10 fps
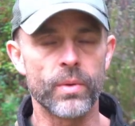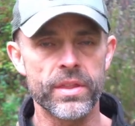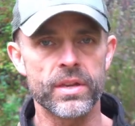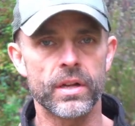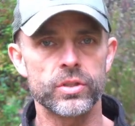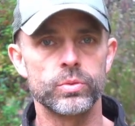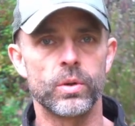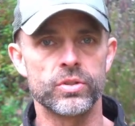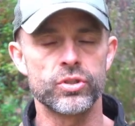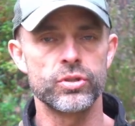whether or not you
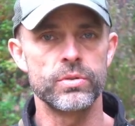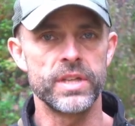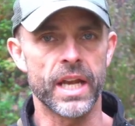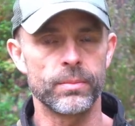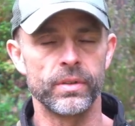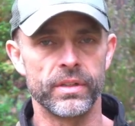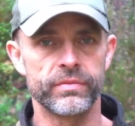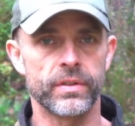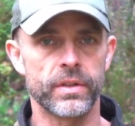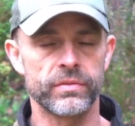want to shoot the animal in
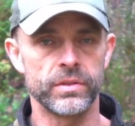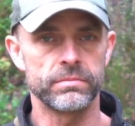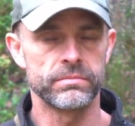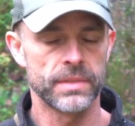front of you.